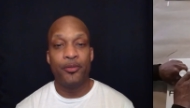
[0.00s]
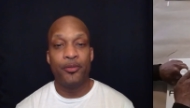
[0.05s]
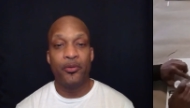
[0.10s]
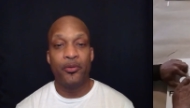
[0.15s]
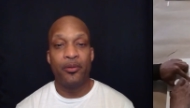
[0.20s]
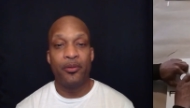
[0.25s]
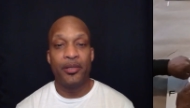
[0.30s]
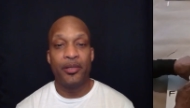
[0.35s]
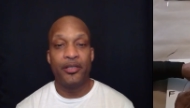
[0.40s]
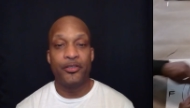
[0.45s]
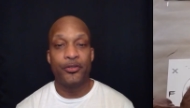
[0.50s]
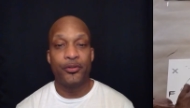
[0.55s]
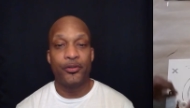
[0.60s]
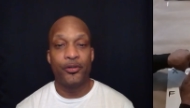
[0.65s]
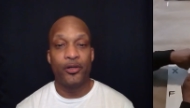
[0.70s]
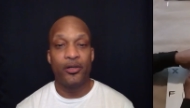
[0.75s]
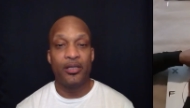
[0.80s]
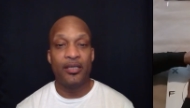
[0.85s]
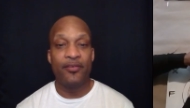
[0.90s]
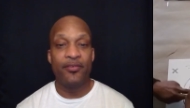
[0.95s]
You want to make sure
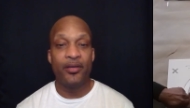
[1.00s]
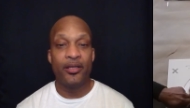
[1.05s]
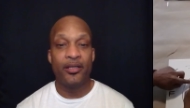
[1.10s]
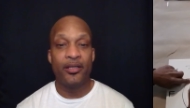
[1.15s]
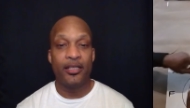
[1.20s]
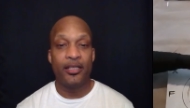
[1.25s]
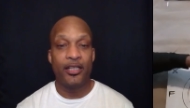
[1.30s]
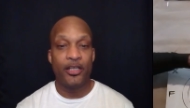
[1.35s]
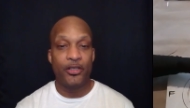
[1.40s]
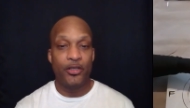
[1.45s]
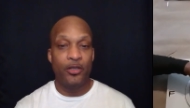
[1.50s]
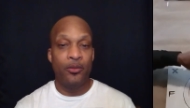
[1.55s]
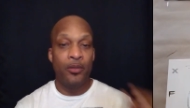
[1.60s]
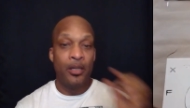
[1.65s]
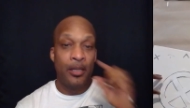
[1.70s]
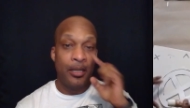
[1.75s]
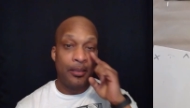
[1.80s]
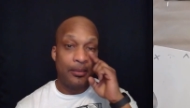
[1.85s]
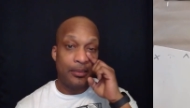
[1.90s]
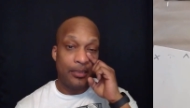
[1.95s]
they're all even, and then you
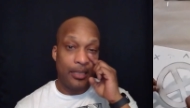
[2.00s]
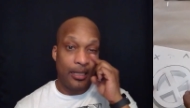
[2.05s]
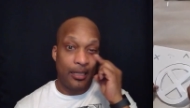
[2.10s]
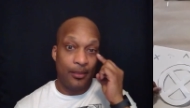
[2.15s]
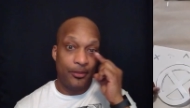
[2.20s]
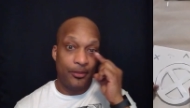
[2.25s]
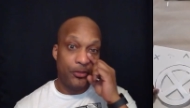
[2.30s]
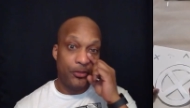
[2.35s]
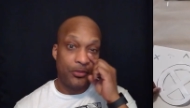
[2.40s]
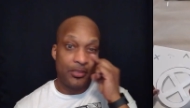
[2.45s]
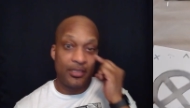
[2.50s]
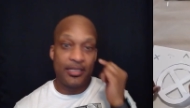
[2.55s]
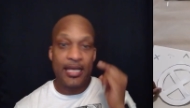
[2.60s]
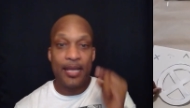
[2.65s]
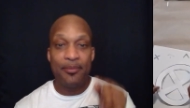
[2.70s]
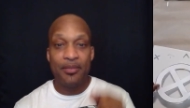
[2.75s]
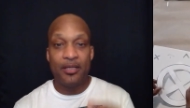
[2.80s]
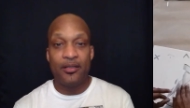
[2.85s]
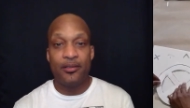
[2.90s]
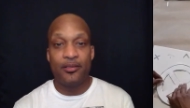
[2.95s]
use the
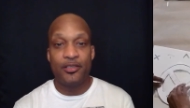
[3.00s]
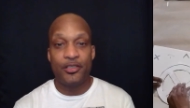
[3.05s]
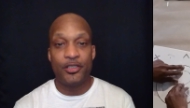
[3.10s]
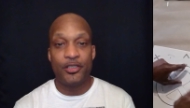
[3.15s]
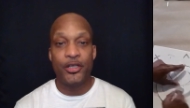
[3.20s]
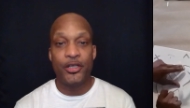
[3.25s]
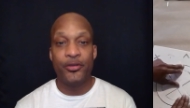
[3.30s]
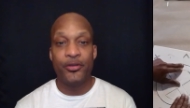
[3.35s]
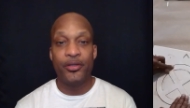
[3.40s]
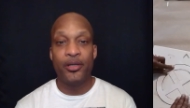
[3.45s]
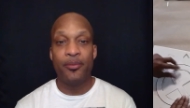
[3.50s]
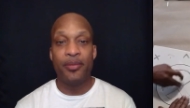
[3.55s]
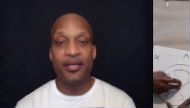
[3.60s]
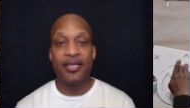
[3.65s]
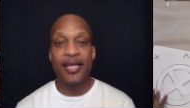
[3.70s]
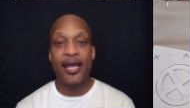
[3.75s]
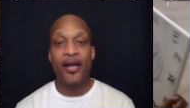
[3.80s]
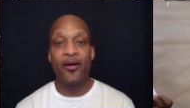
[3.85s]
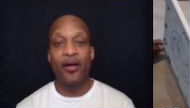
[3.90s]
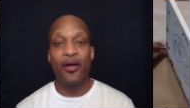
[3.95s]
tape to secure them. And
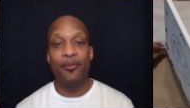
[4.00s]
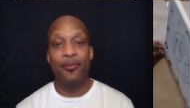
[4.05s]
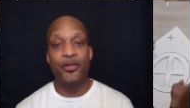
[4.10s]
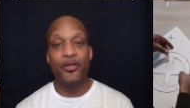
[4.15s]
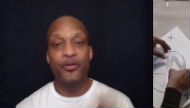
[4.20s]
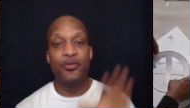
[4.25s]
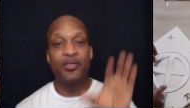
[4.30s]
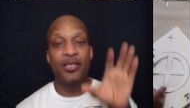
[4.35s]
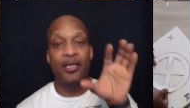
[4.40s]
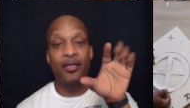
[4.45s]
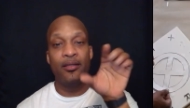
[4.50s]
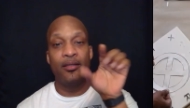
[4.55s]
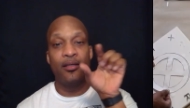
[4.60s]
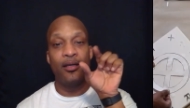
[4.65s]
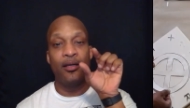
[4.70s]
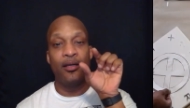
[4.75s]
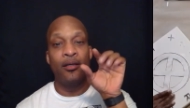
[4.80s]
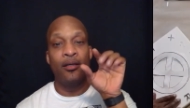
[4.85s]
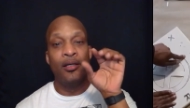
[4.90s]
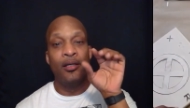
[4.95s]
now I'm using
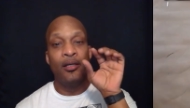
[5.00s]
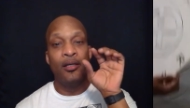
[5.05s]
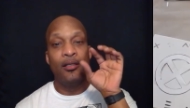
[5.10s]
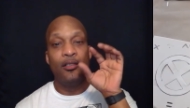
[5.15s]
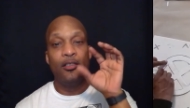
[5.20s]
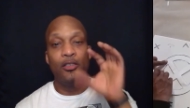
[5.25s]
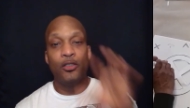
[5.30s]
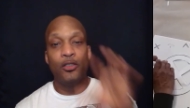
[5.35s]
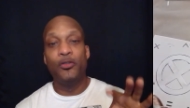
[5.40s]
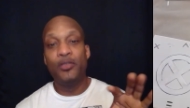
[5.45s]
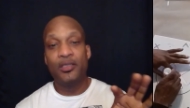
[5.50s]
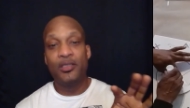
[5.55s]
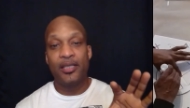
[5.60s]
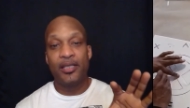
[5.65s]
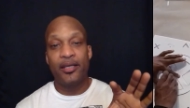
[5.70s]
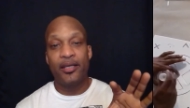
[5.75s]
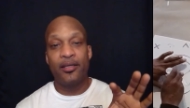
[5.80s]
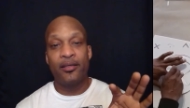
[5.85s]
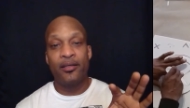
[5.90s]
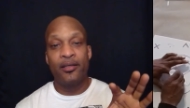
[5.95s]
the glue
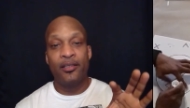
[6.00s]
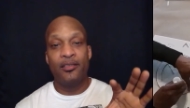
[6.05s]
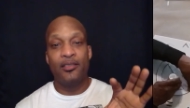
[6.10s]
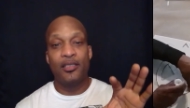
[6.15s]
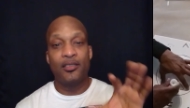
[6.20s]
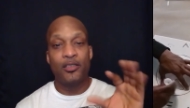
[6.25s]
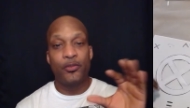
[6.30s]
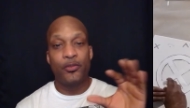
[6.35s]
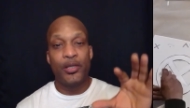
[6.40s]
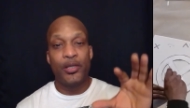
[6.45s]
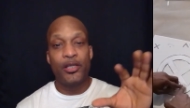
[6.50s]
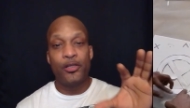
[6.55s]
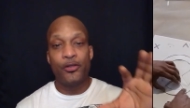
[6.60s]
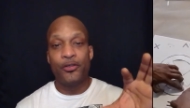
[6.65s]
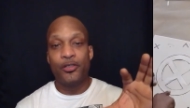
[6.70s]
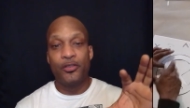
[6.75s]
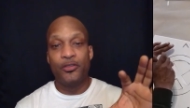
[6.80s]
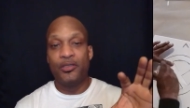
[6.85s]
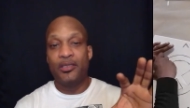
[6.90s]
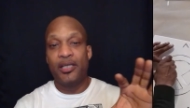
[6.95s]
stick, just the regular
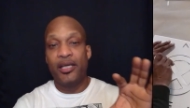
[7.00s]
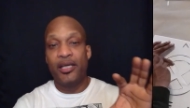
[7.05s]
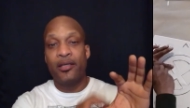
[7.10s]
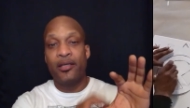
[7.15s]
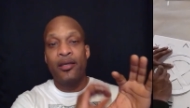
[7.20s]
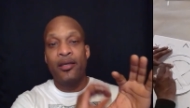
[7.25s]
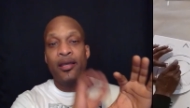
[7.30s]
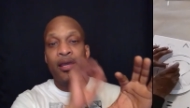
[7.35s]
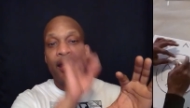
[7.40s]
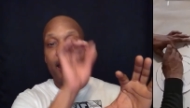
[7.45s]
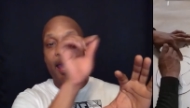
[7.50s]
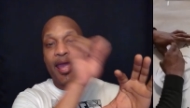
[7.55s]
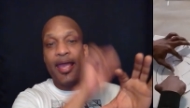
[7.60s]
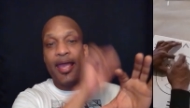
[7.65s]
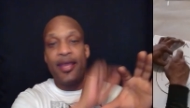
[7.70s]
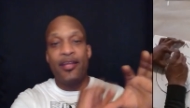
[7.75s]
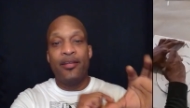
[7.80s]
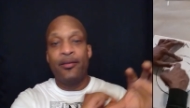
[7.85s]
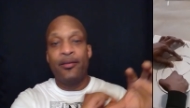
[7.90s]
glue stick, and